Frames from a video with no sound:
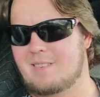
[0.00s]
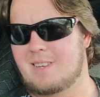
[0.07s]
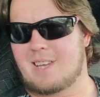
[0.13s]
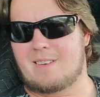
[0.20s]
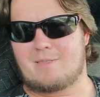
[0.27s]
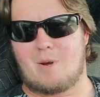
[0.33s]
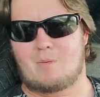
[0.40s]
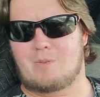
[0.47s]
You
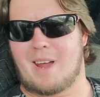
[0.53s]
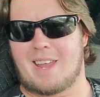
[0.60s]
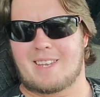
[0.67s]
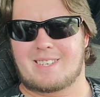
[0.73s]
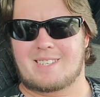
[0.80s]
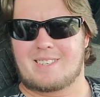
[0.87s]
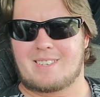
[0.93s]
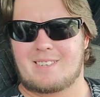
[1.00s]
have no
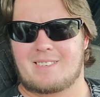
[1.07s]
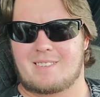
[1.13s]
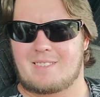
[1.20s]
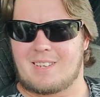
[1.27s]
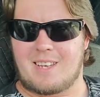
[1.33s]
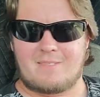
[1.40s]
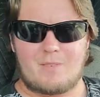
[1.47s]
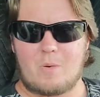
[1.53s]
rent.
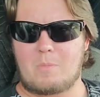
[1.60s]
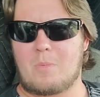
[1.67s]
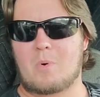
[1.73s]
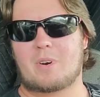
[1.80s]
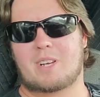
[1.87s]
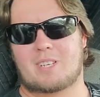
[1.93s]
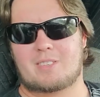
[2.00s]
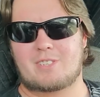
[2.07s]
You have no
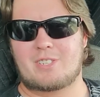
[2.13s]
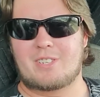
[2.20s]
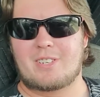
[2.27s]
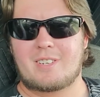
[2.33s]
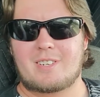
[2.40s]
mortgage.